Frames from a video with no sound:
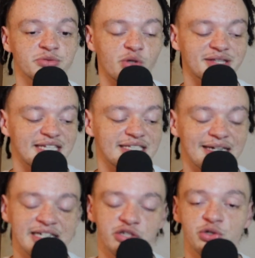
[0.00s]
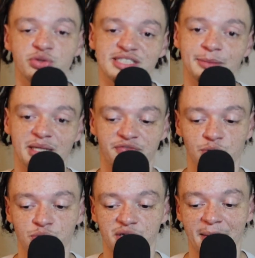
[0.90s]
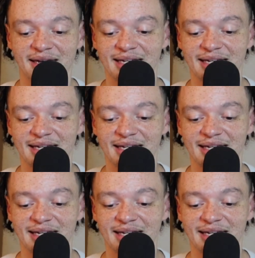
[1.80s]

So I think they need to do the same thing for Luka, man.